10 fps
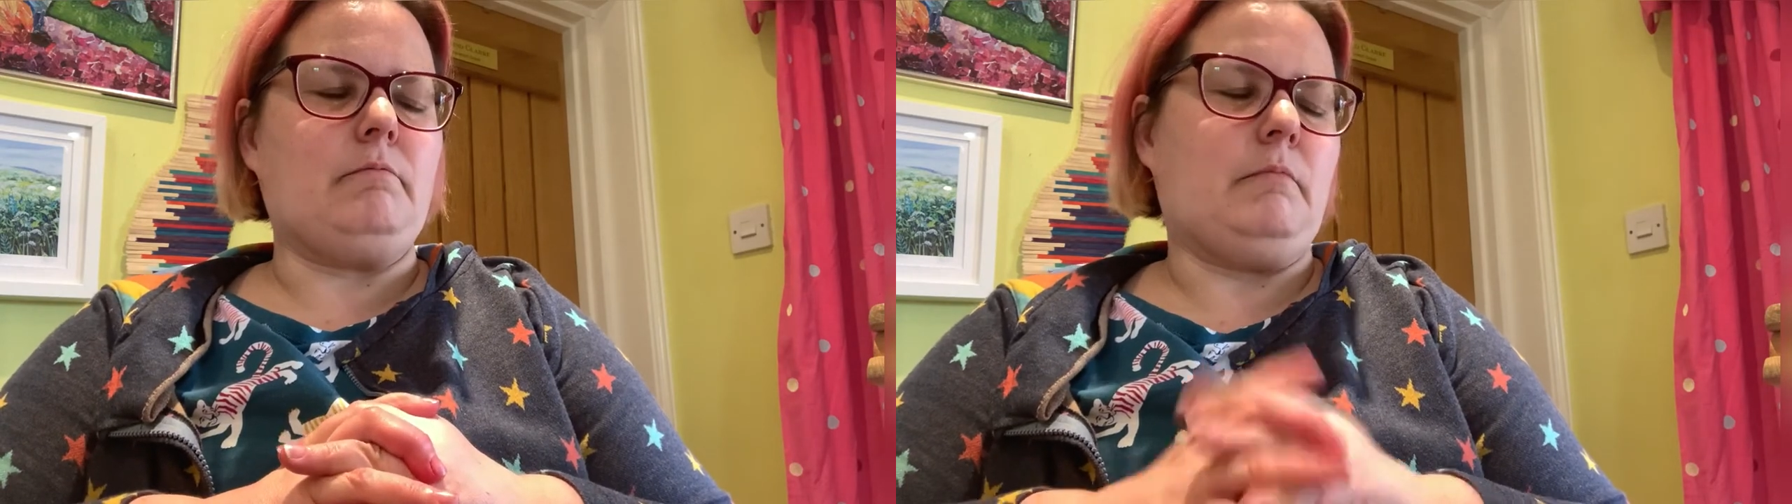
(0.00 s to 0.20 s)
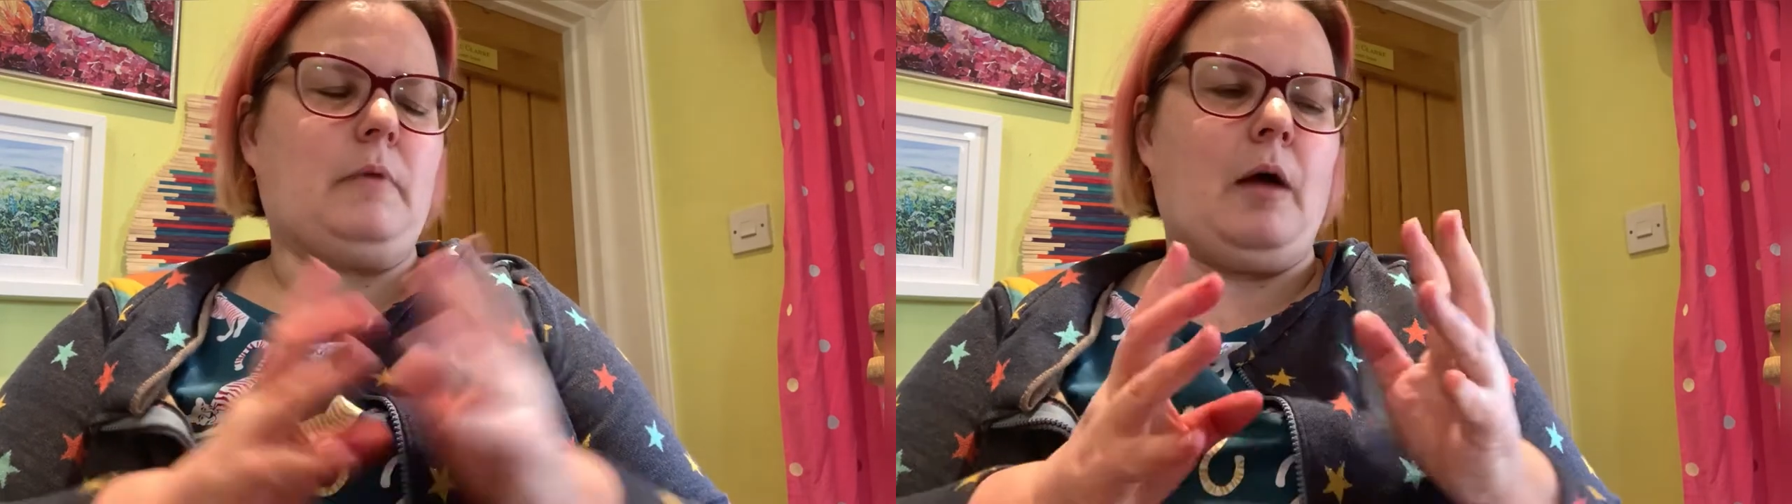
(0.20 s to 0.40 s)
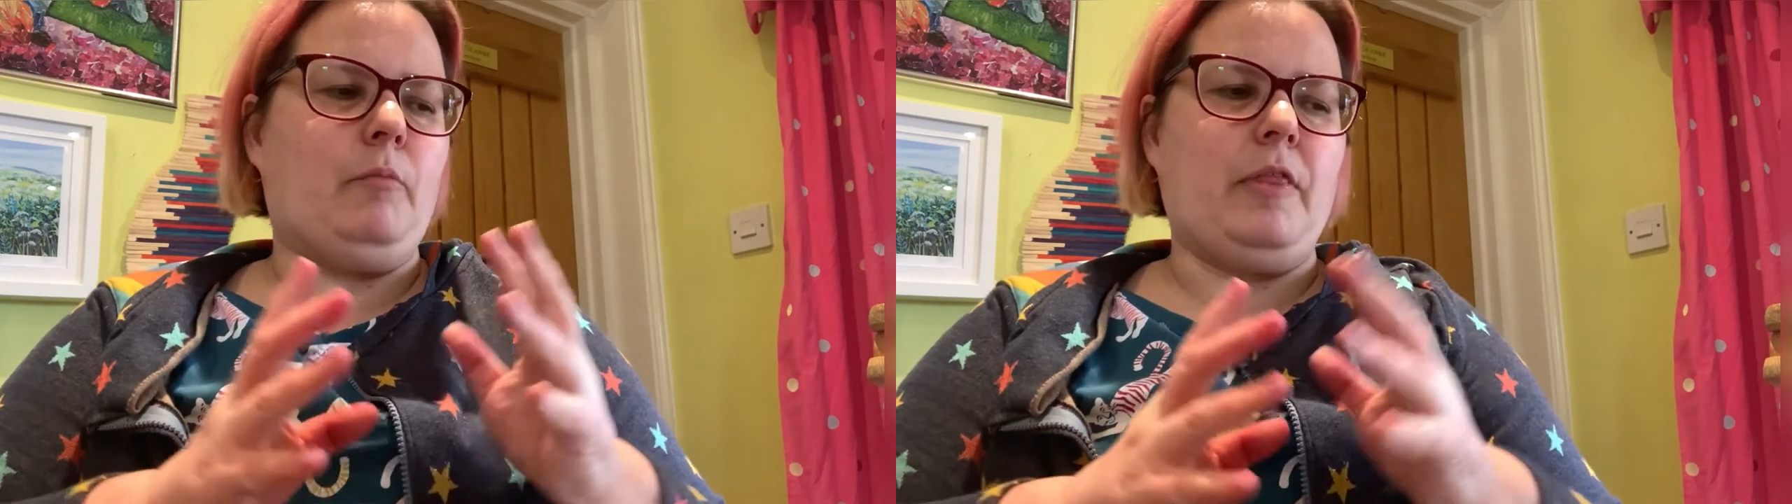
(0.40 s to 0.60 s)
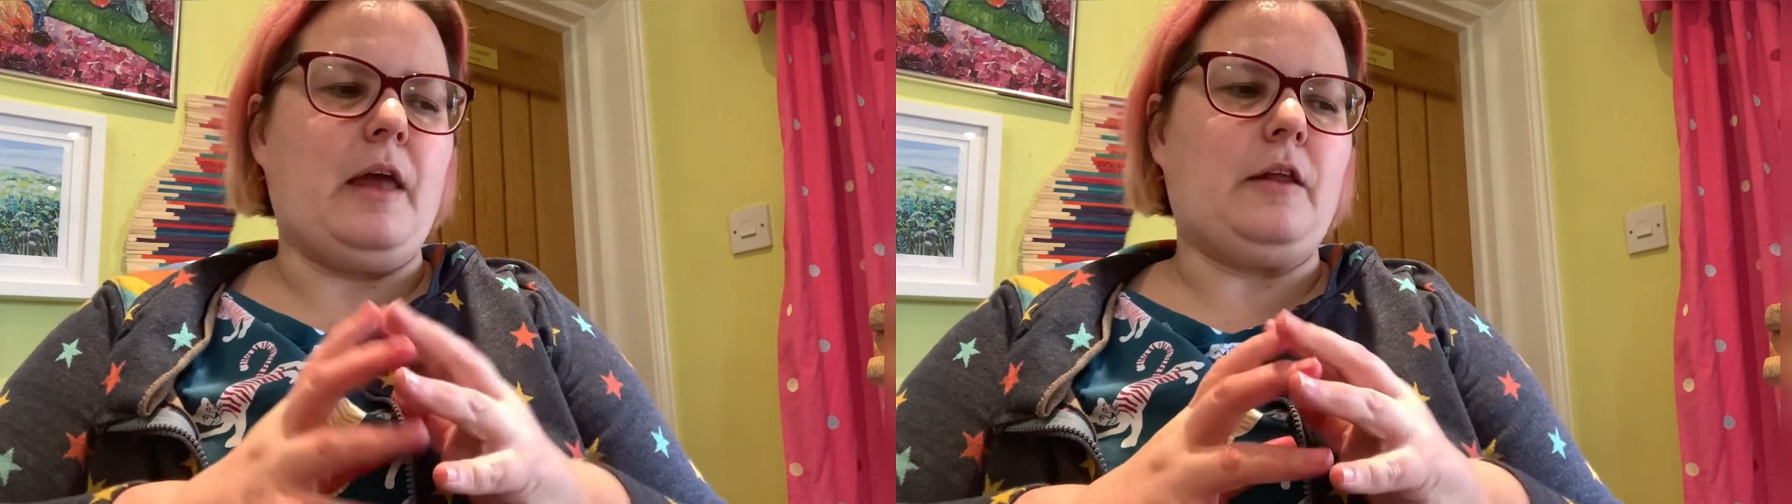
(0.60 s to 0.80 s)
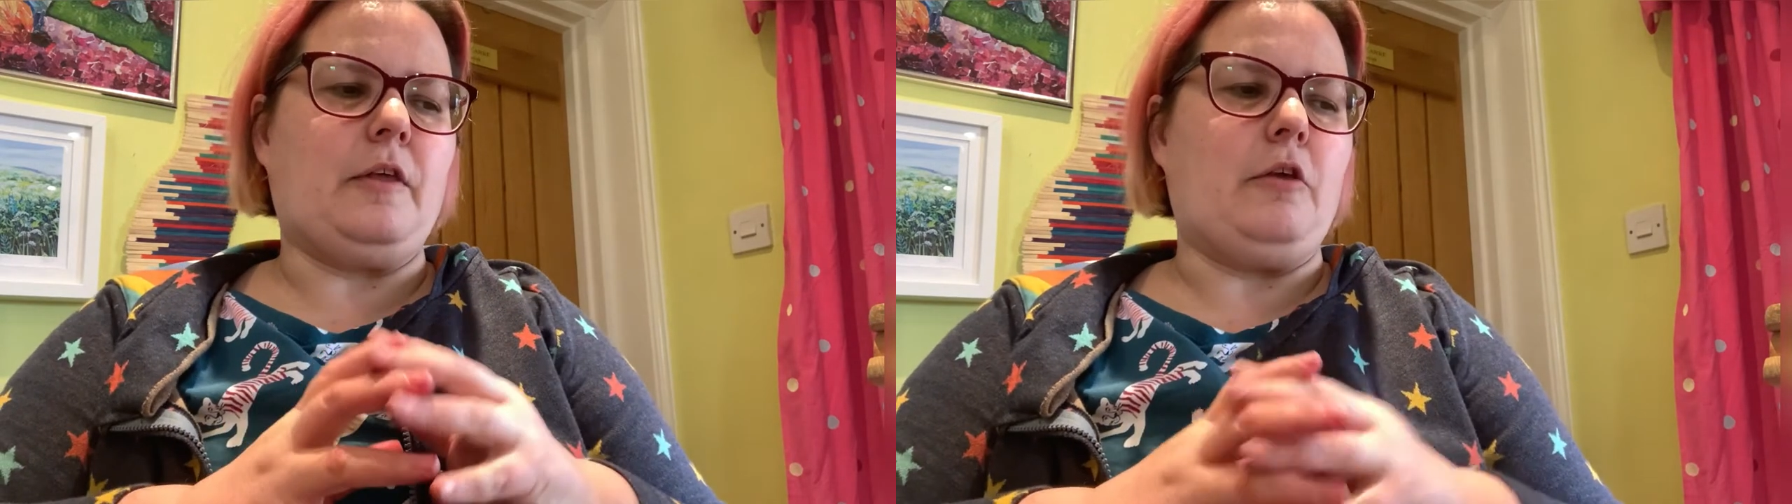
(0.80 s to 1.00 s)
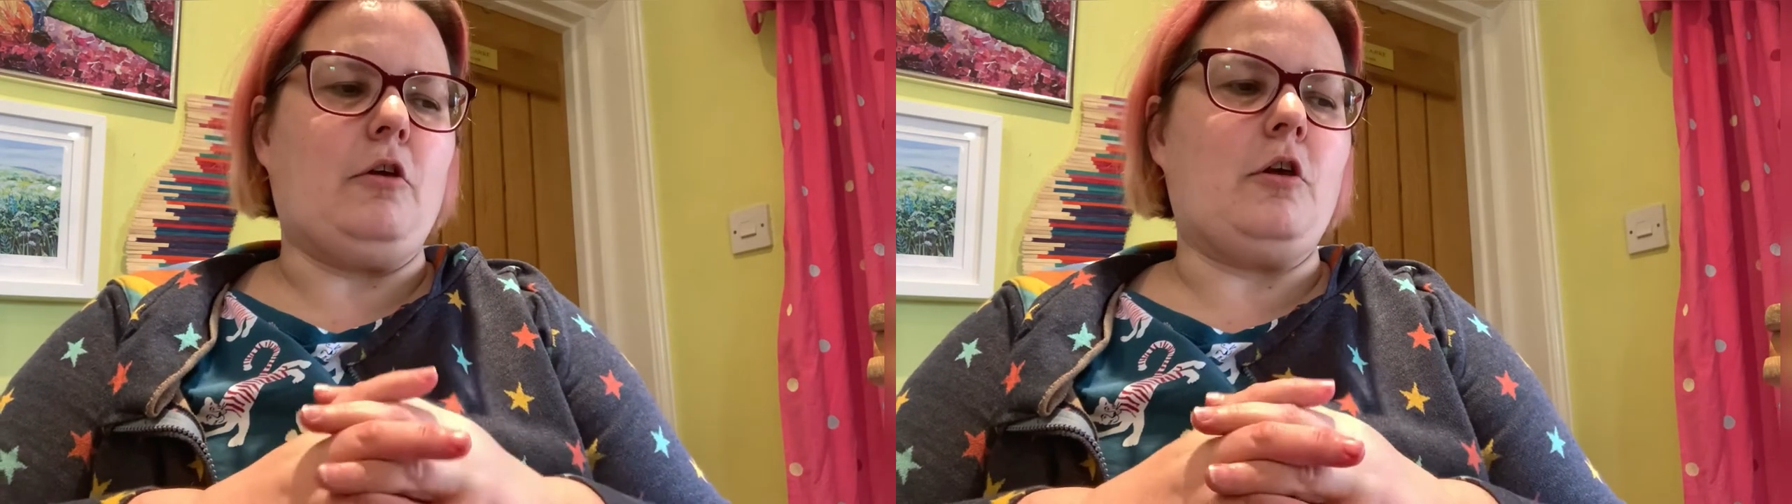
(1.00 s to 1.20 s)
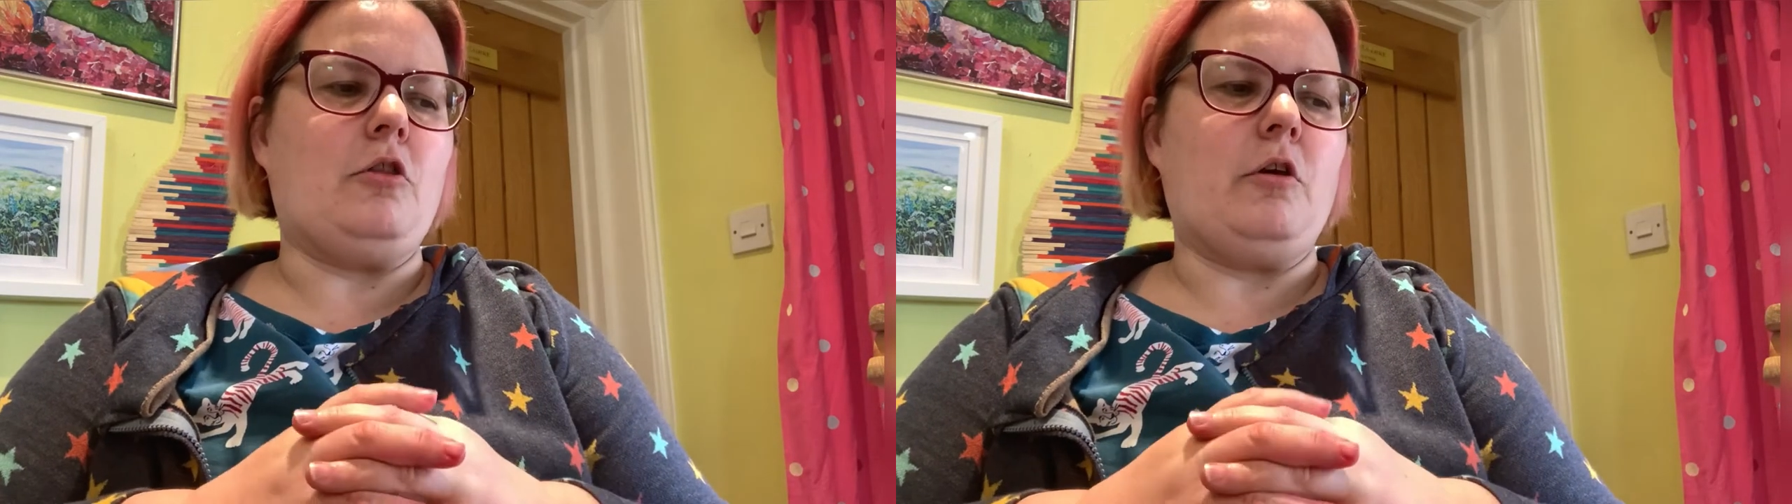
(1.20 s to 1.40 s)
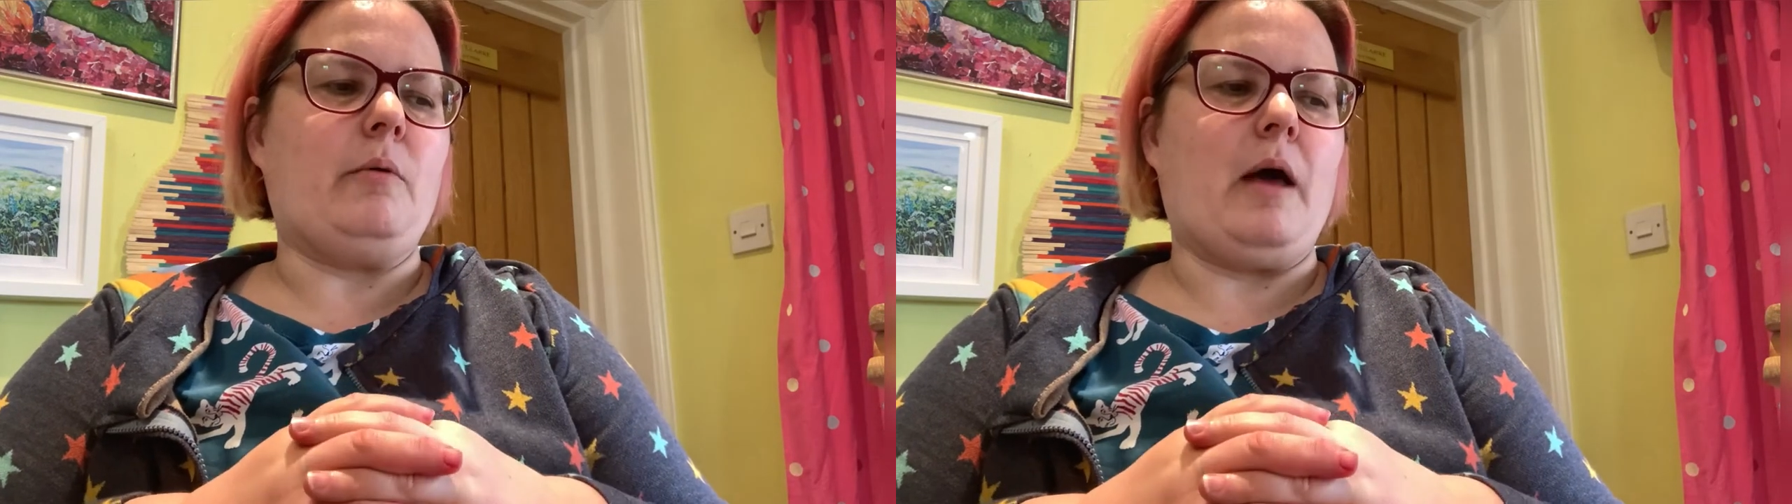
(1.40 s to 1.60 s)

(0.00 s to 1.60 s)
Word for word: come with anything. You can do